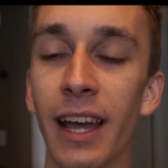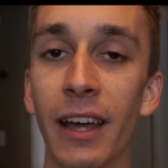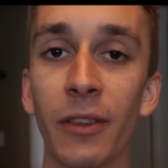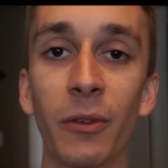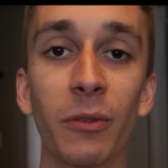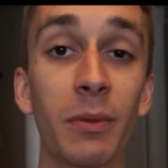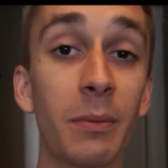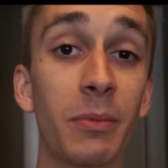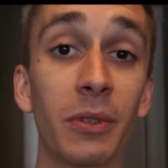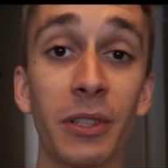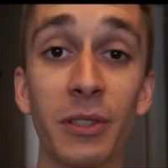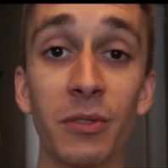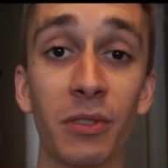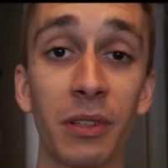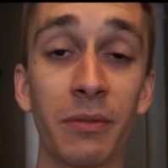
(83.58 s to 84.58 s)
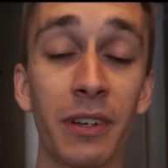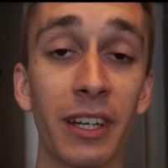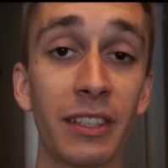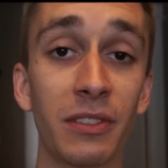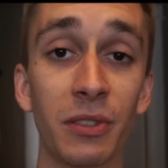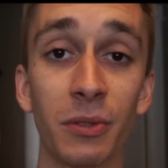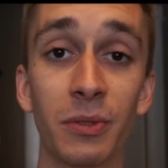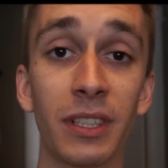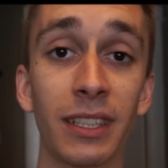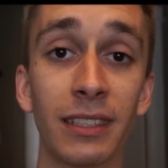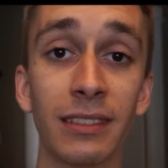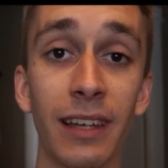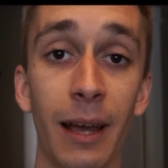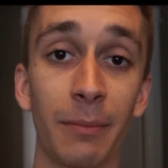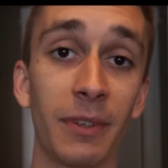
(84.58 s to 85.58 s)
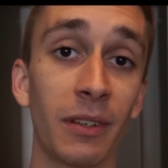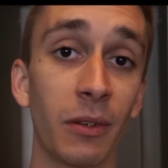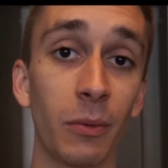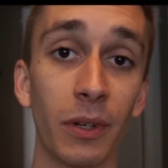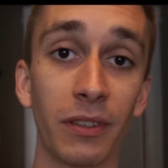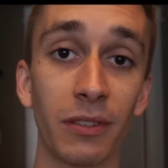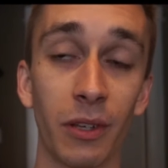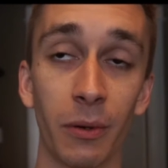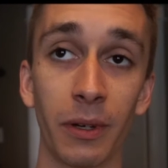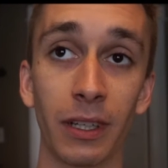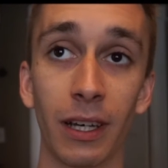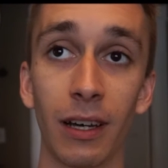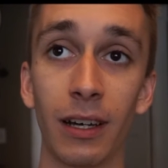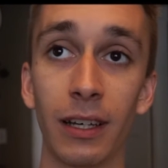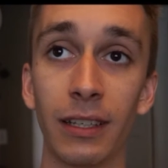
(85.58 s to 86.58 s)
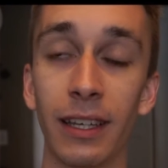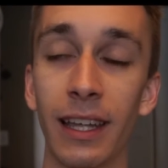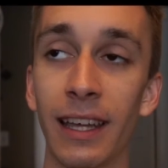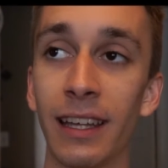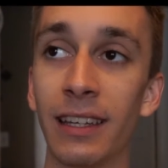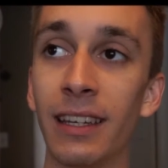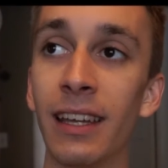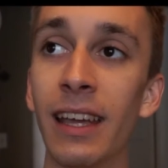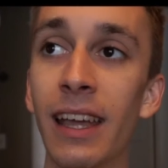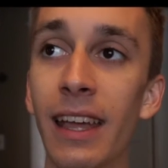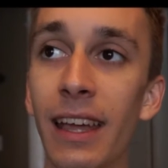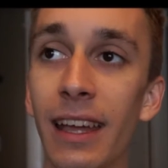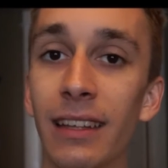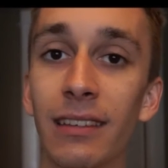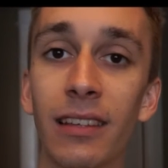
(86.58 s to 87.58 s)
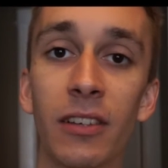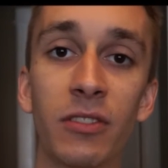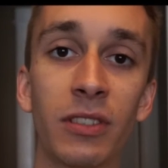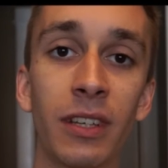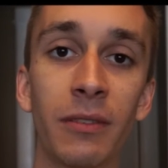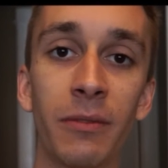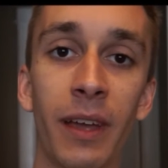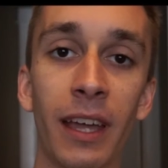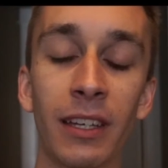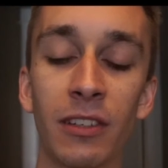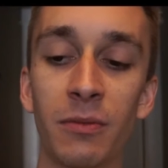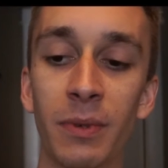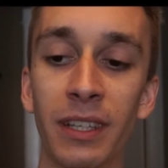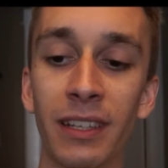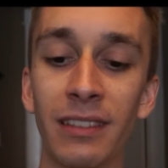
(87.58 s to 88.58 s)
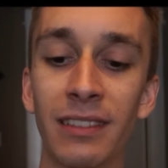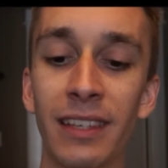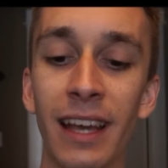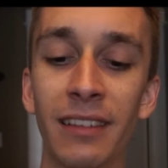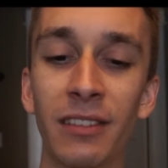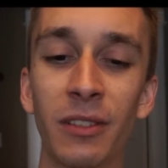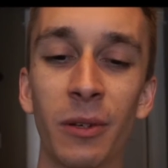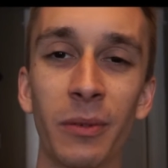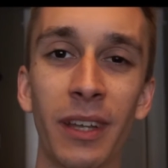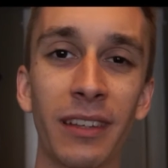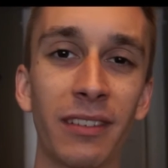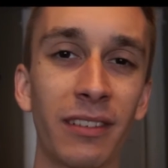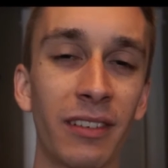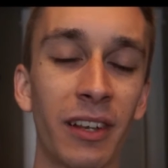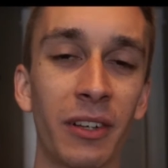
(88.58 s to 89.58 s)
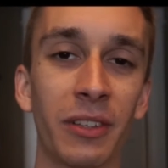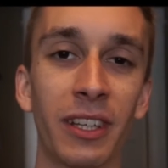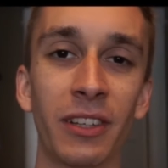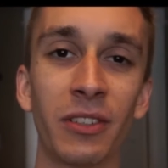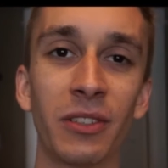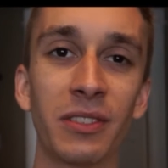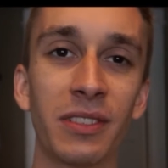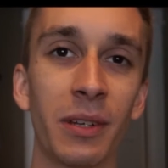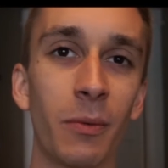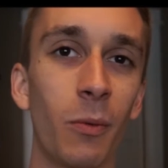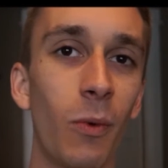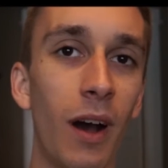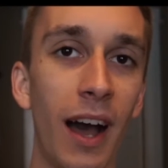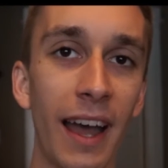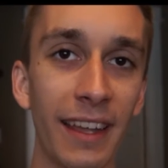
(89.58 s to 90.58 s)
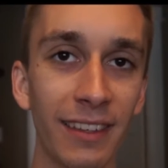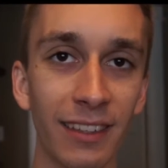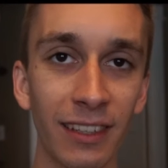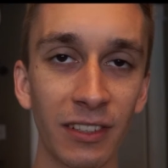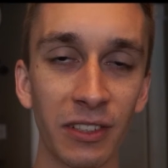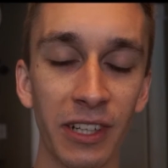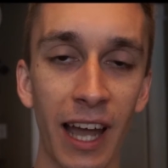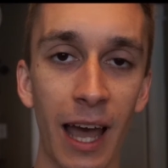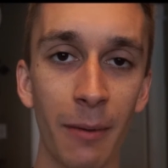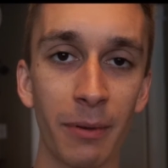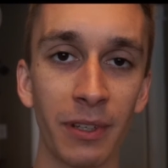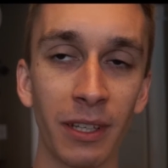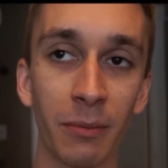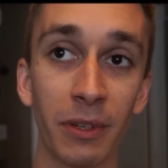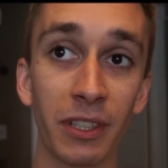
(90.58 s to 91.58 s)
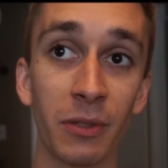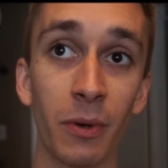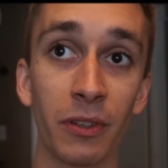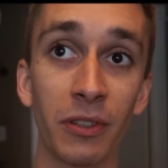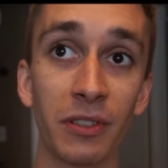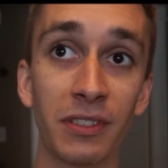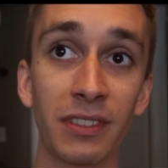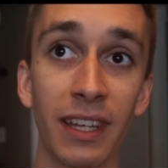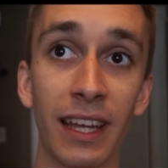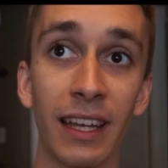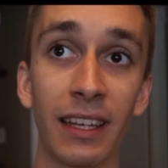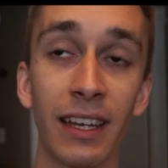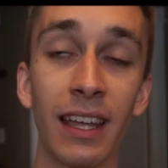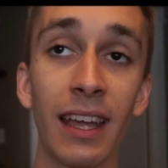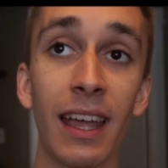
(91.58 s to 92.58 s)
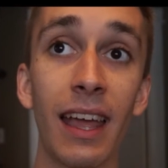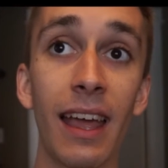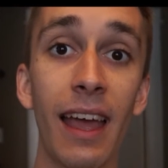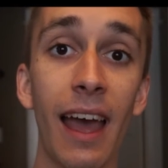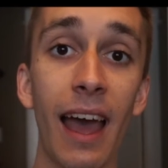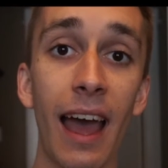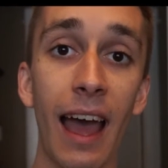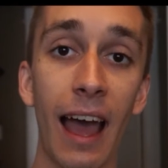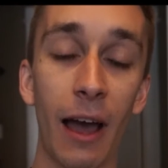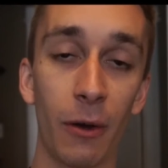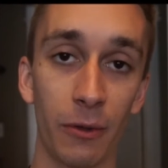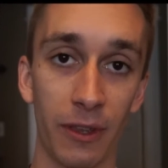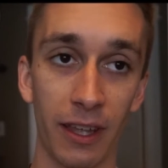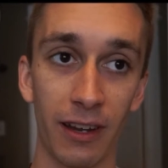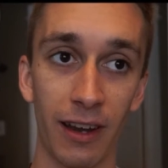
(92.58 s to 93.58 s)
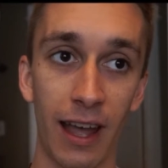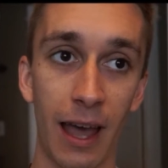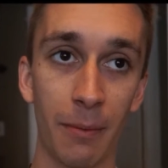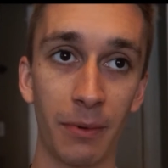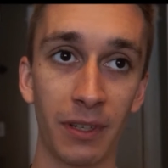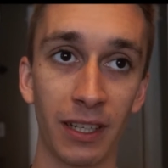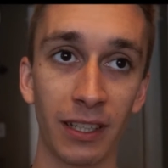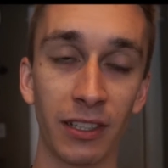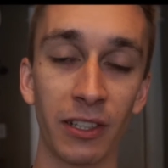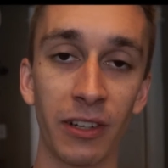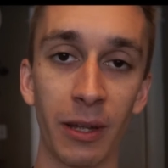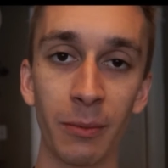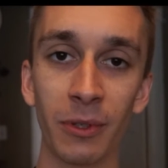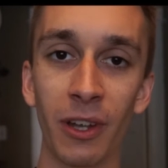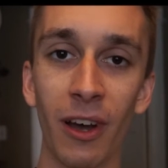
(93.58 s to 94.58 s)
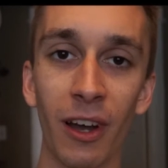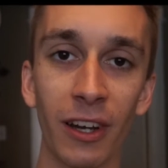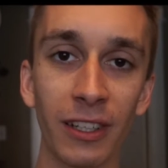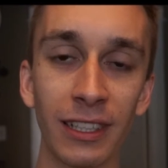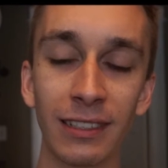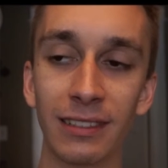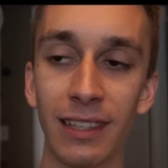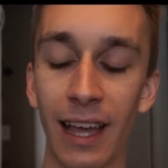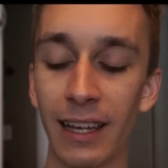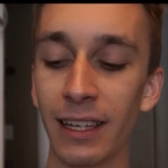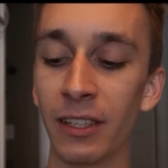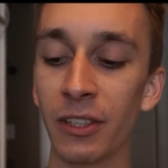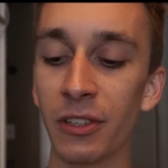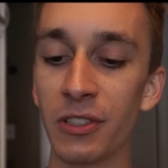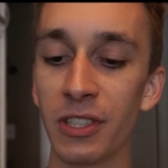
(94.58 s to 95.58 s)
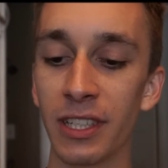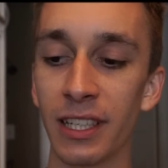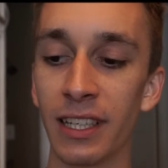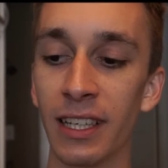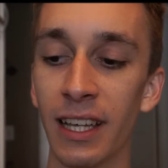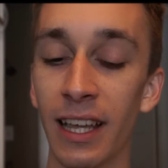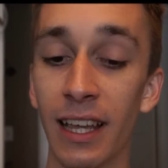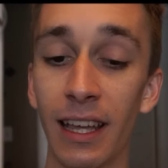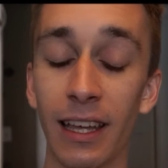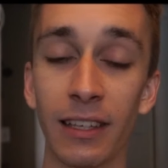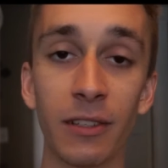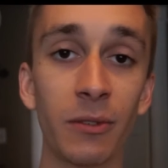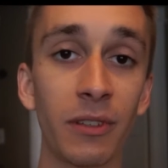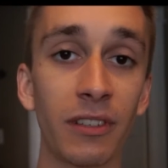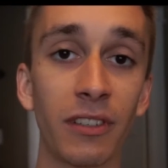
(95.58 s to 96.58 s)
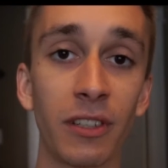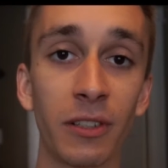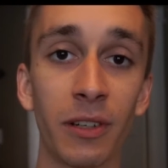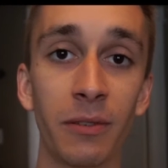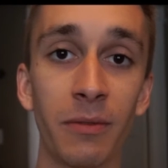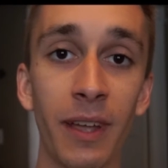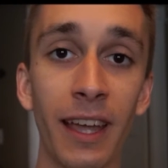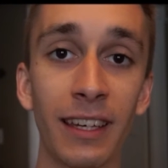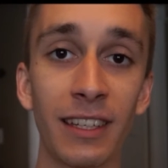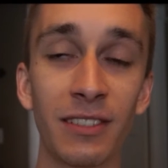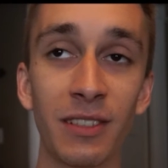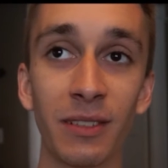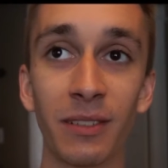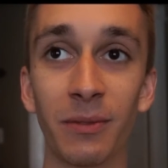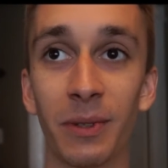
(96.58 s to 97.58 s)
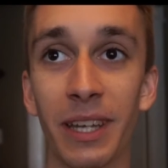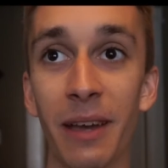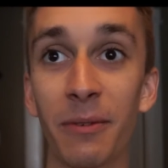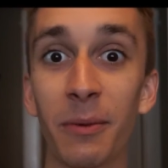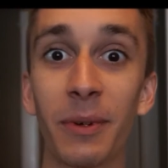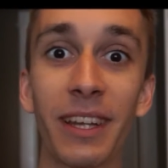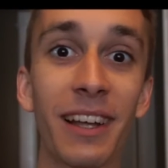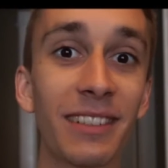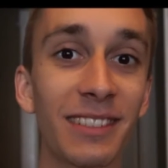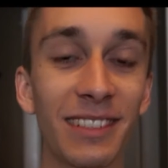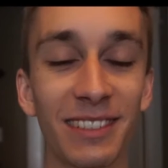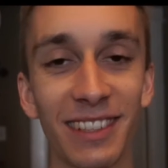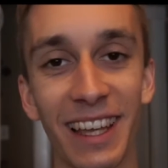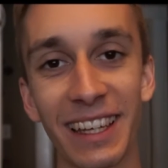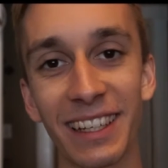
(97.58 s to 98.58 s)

those people are usually very tuned in and tapped into what's going on. And it's such an advantage because, yes, you don't necessarily understand why things are happening, but you understand how they're happening, and you're able to harness that energy and use it to your advantage. And when everyone else is